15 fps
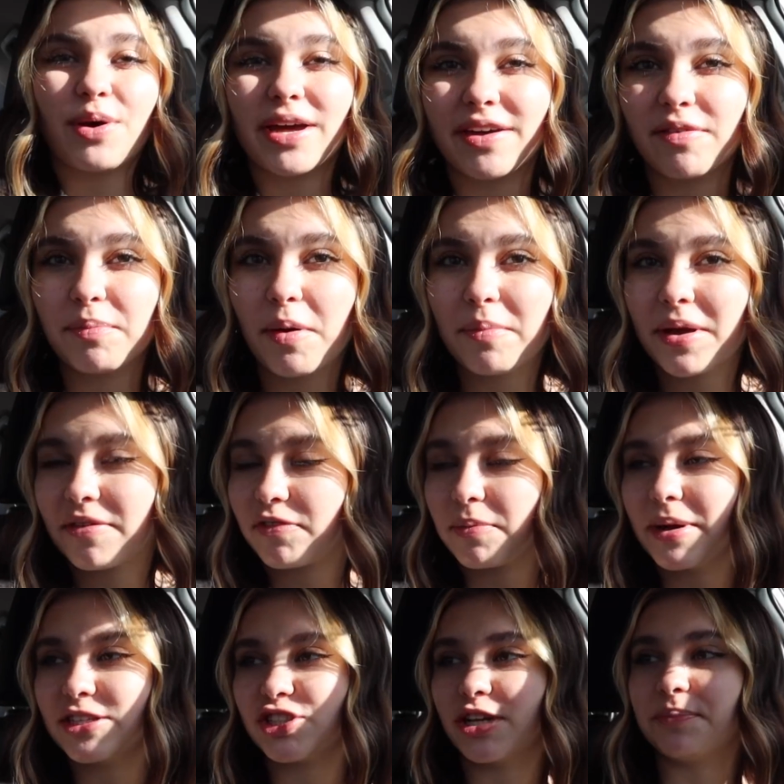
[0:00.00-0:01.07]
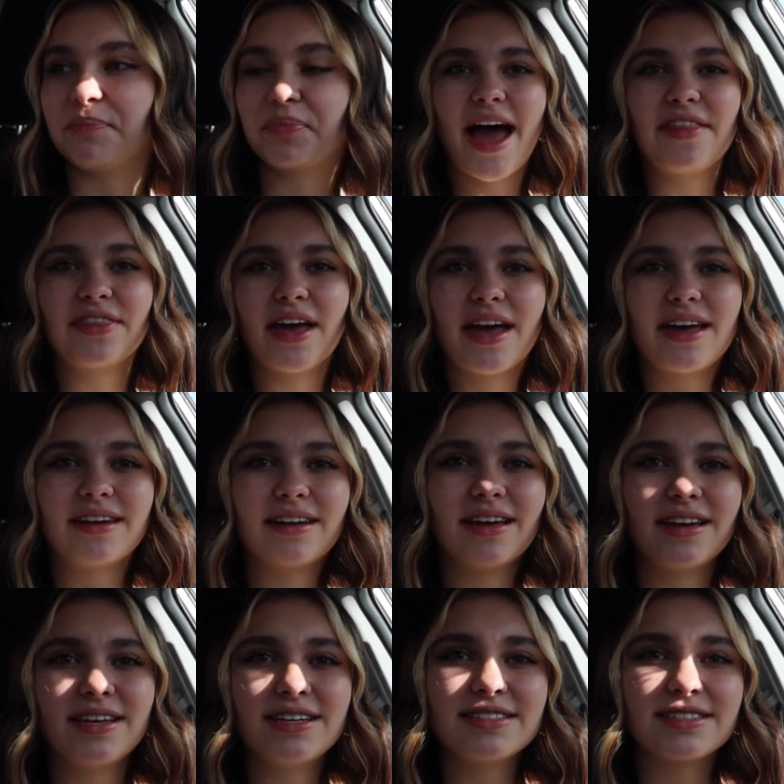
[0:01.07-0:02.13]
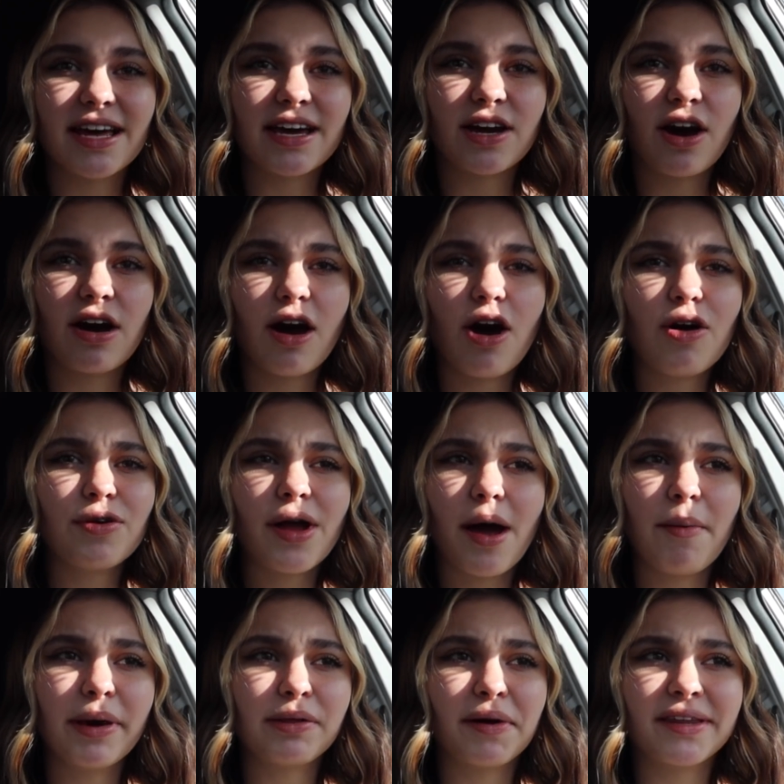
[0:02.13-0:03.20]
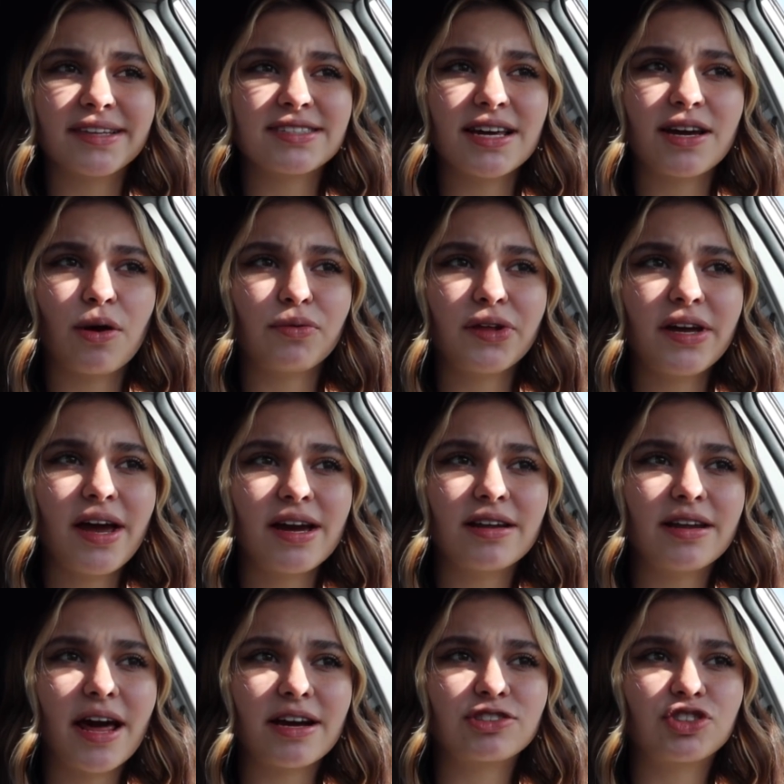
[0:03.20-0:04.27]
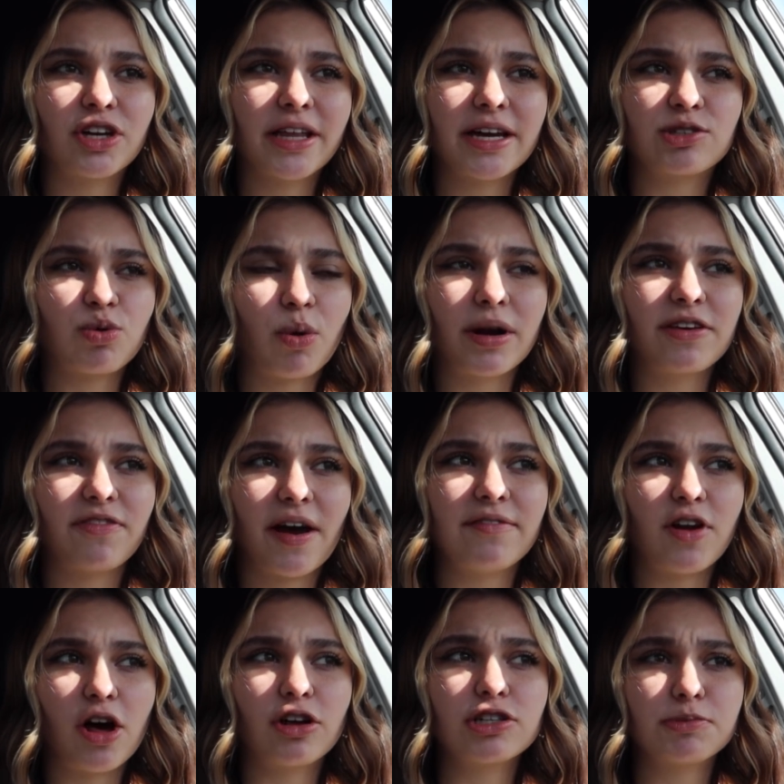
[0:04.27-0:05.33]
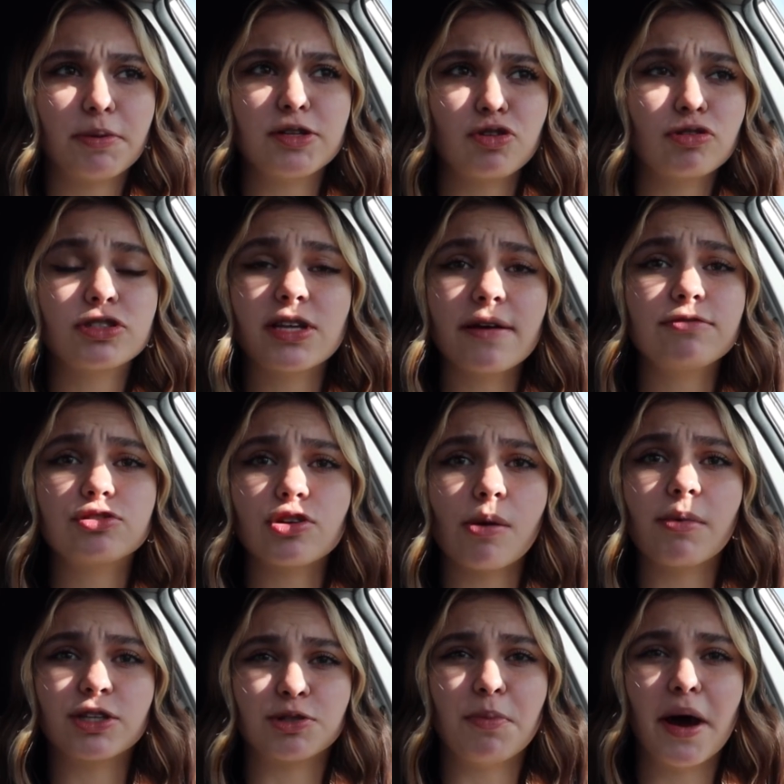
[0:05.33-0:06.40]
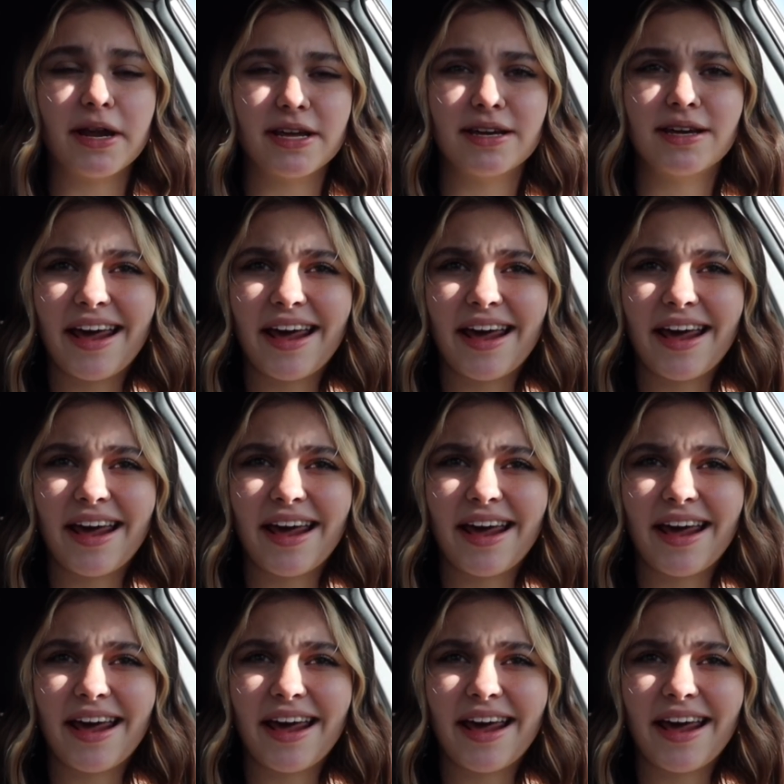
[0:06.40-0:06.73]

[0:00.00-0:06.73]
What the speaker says: I give him all my information. And then he's like, oh yeah, by the way, that's like only an extra like $25, but you'll save so much money.